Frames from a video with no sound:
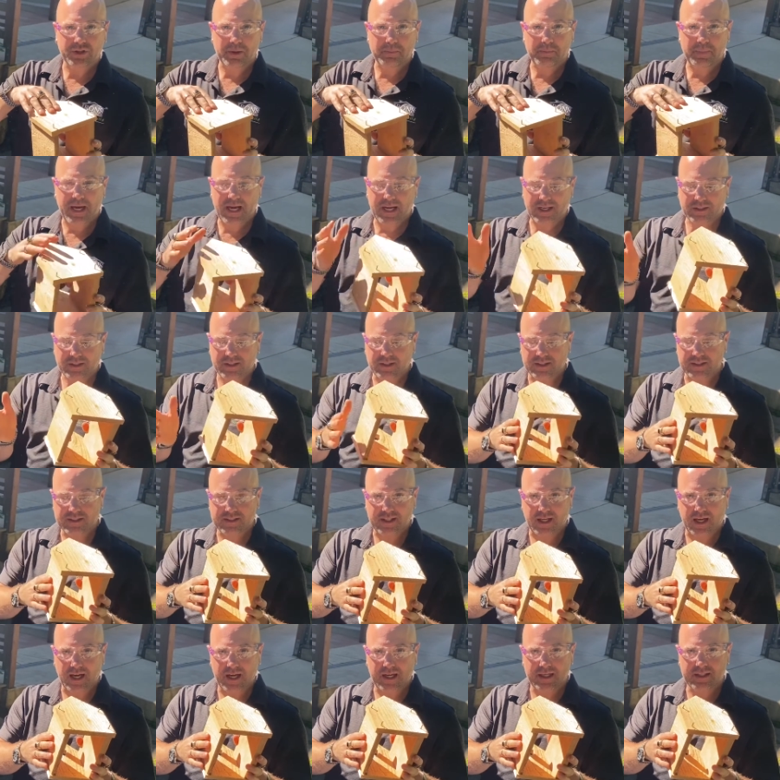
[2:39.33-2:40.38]
the back to the
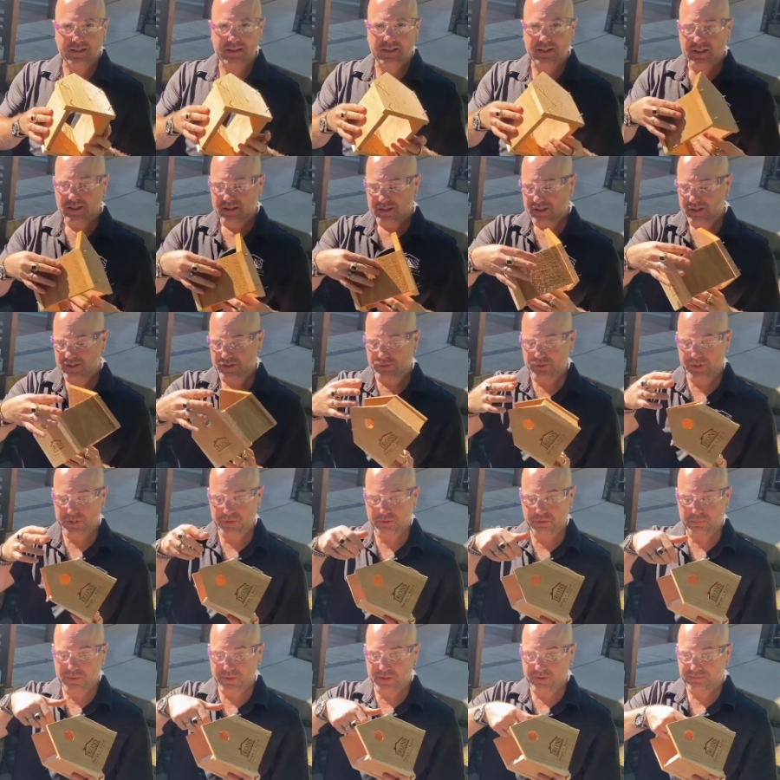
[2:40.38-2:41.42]
sides, because originally
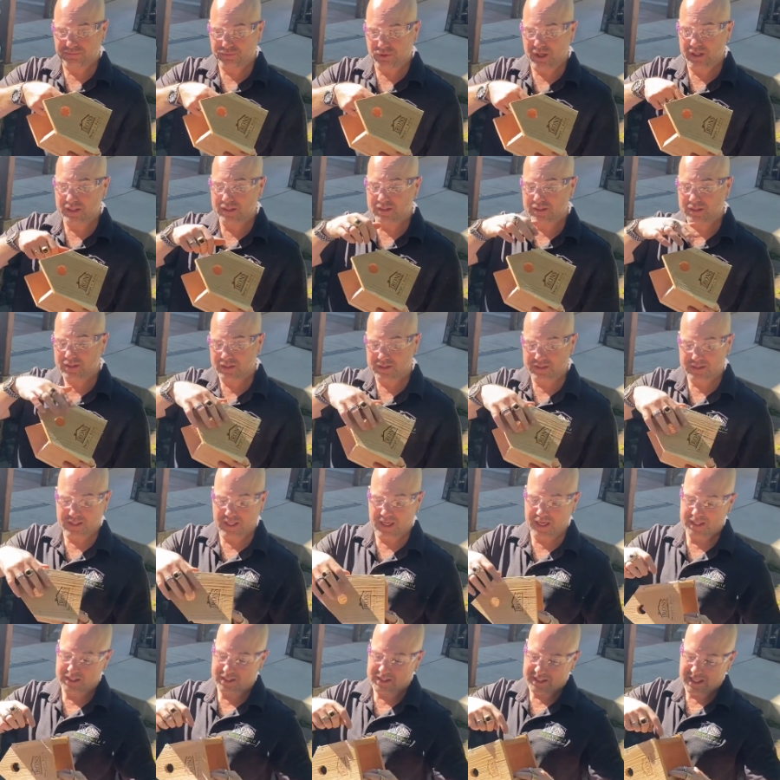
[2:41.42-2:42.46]
we put the front to the
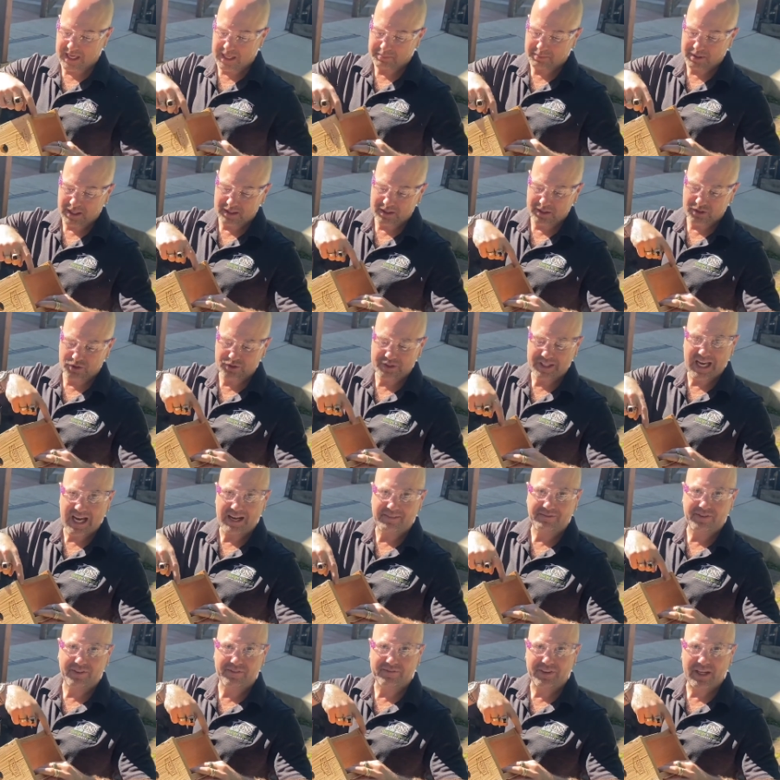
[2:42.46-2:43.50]
sides, kept that little gap
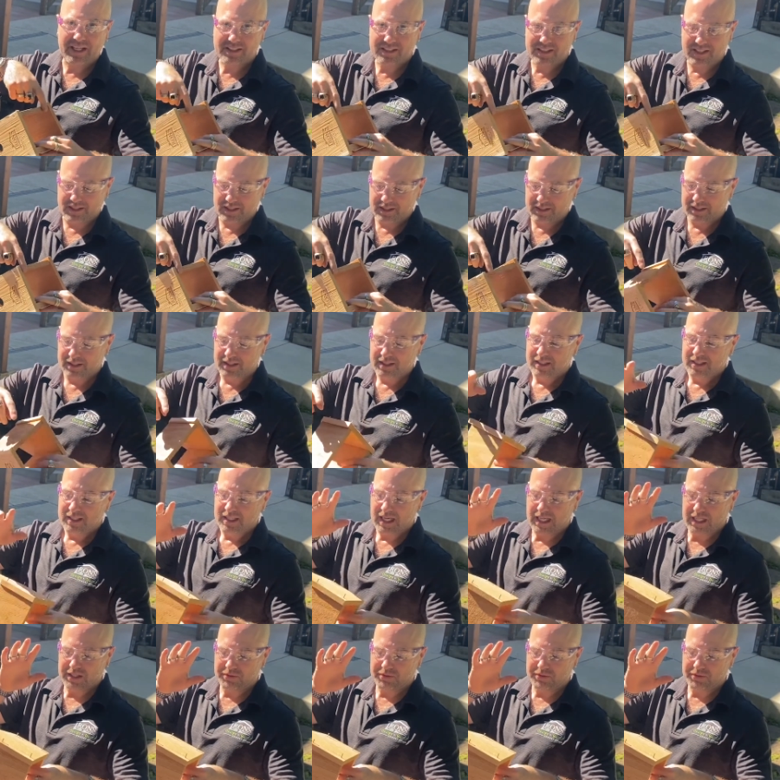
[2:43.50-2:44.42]
for venting, and